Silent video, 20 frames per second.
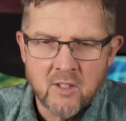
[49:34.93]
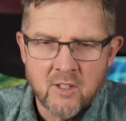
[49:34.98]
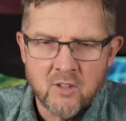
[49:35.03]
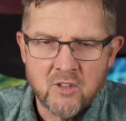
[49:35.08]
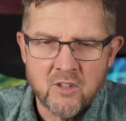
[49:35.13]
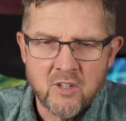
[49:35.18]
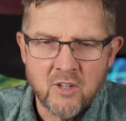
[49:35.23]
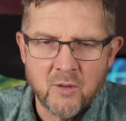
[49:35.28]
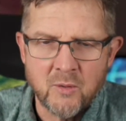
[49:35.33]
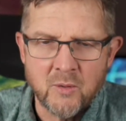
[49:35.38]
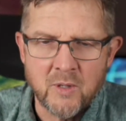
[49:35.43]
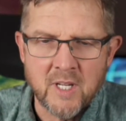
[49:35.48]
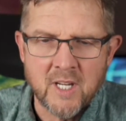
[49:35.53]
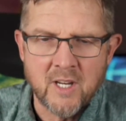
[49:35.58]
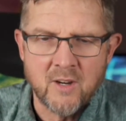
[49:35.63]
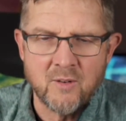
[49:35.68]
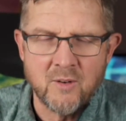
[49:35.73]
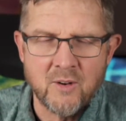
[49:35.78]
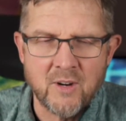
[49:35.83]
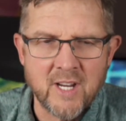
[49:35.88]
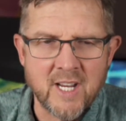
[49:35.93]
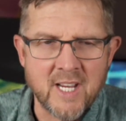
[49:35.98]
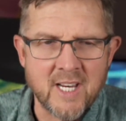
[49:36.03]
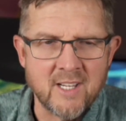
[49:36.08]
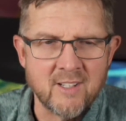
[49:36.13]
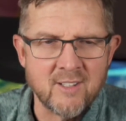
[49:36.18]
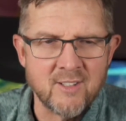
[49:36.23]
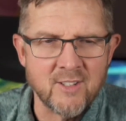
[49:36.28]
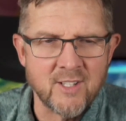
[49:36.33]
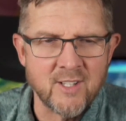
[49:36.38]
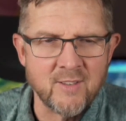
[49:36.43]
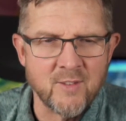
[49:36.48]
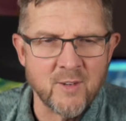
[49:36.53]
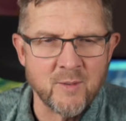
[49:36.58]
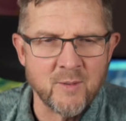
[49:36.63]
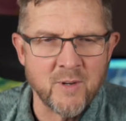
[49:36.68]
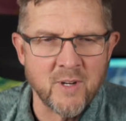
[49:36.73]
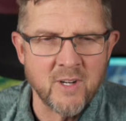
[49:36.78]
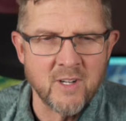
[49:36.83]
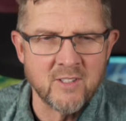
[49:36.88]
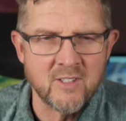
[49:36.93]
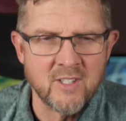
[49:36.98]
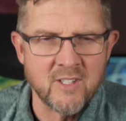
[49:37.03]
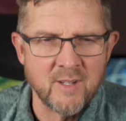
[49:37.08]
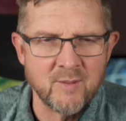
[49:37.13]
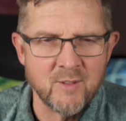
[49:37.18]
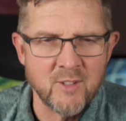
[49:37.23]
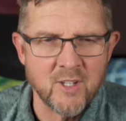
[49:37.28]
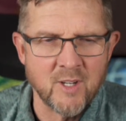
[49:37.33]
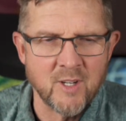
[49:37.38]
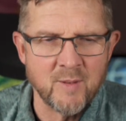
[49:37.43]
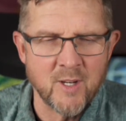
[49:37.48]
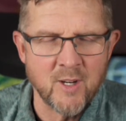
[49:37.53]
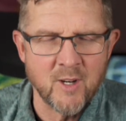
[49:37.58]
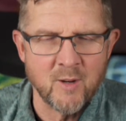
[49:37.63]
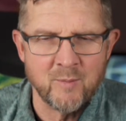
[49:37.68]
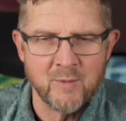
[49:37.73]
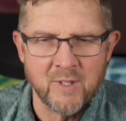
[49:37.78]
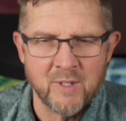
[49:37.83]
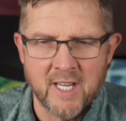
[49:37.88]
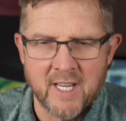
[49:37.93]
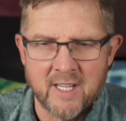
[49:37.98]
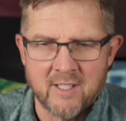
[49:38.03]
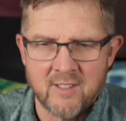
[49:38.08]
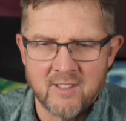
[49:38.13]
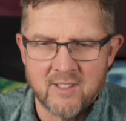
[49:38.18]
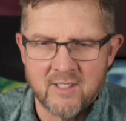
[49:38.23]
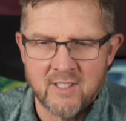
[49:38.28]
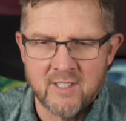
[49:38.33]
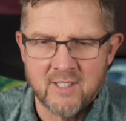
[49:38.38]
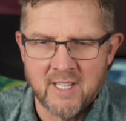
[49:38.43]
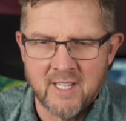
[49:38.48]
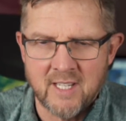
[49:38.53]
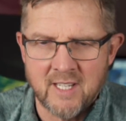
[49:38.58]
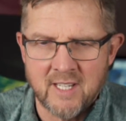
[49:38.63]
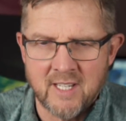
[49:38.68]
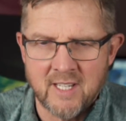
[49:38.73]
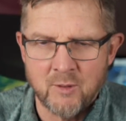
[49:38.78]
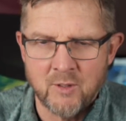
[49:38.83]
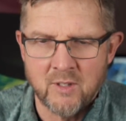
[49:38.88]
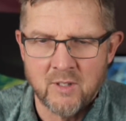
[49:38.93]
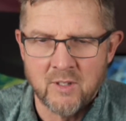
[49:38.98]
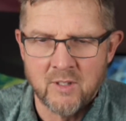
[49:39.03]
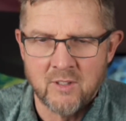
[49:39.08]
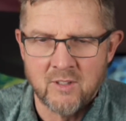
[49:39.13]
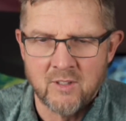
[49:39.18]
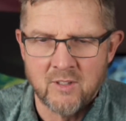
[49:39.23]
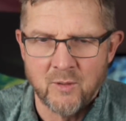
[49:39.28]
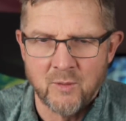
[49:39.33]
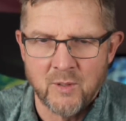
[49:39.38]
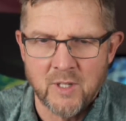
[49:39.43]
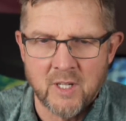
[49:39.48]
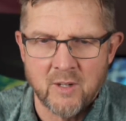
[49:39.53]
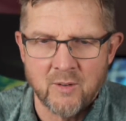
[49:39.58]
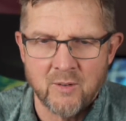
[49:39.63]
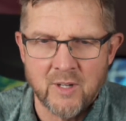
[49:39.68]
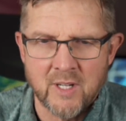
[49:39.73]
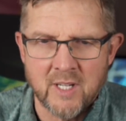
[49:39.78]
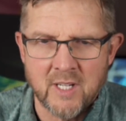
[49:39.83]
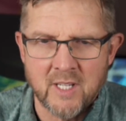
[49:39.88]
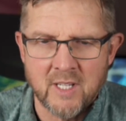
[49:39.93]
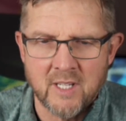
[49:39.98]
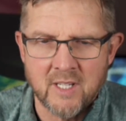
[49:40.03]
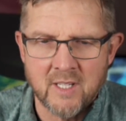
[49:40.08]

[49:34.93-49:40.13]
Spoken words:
Tony Green is looking for a part-time job. Oh, bless. Yeah, wouldn't Tony Green.